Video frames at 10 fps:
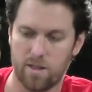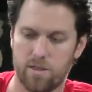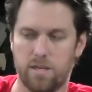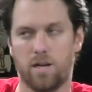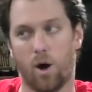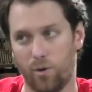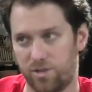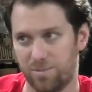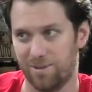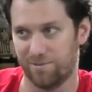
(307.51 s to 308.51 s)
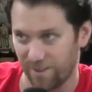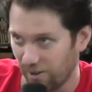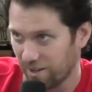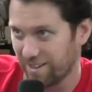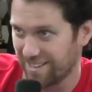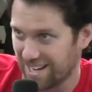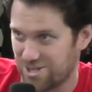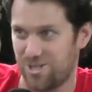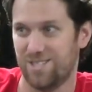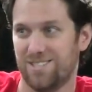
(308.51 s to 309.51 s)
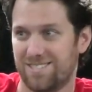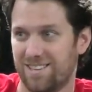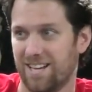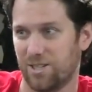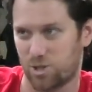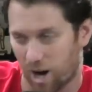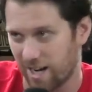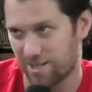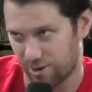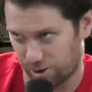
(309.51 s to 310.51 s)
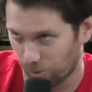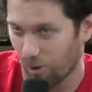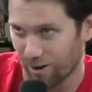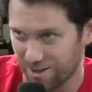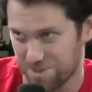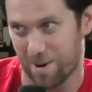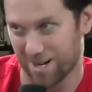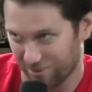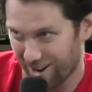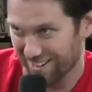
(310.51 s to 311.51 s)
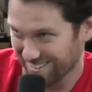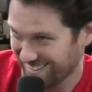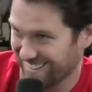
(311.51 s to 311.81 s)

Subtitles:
the ultimate villain that she's like trying to thwart is Bonnie Rotten.